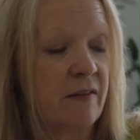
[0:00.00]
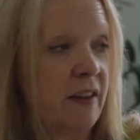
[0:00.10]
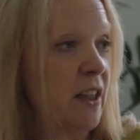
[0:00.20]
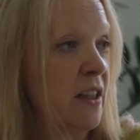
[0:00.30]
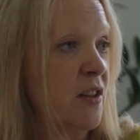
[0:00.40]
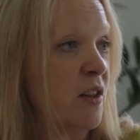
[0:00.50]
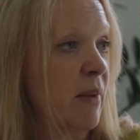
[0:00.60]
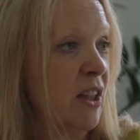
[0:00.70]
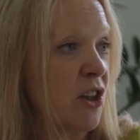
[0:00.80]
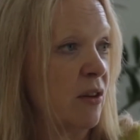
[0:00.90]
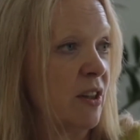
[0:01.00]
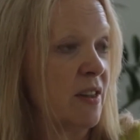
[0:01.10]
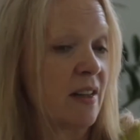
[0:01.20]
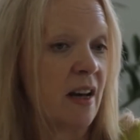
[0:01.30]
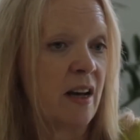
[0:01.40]
for learners to manage their own
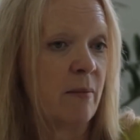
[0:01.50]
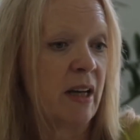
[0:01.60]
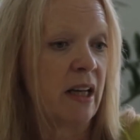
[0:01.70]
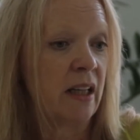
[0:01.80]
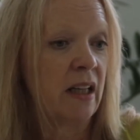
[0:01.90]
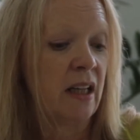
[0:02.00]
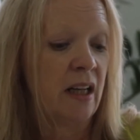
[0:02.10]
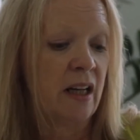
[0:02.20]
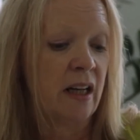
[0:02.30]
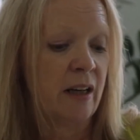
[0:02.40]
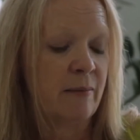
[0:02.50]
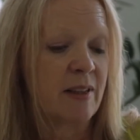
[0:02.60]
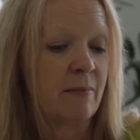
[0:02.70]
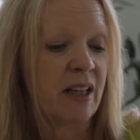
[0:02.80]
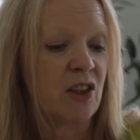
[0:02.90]
timing,
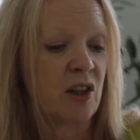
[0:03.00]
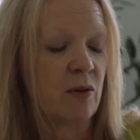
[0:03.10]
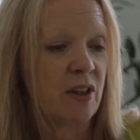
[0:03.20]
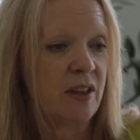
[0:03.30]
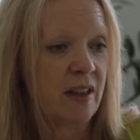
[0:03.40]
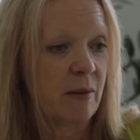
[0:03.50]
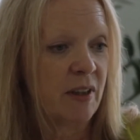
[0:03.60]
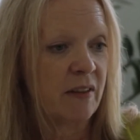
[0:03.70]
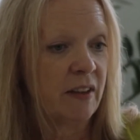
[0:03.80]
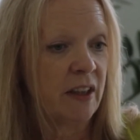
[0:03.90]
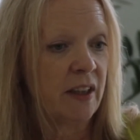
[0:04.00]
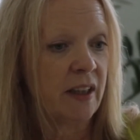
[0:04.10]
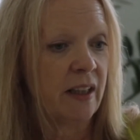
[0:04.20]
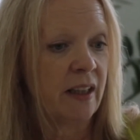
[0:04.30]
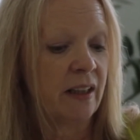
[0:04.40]
to manage their own depth of
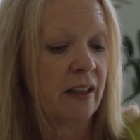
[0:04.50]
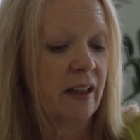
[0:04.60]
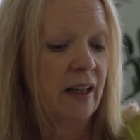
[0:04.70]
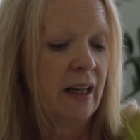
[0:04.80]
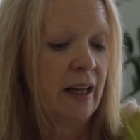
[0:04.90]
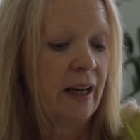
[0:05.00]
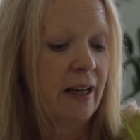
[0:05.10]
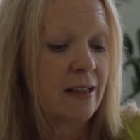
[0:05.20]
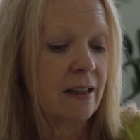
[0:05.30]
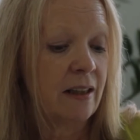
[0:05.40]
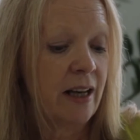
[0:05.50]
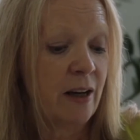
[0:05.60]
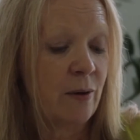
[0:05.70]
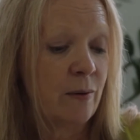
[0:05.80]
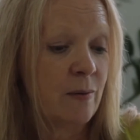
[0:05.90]
learning. It
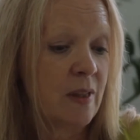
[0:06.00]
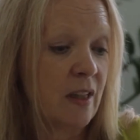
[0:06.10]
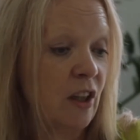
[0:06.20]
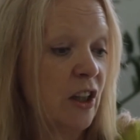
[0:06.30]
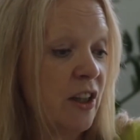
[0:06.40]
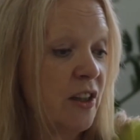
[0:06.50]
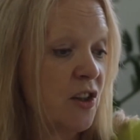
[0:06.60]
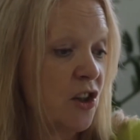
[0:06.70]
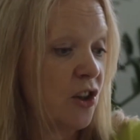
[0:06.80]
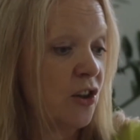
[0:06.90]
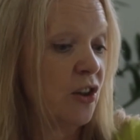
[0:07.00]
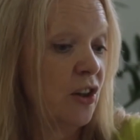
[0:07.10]
allows learners to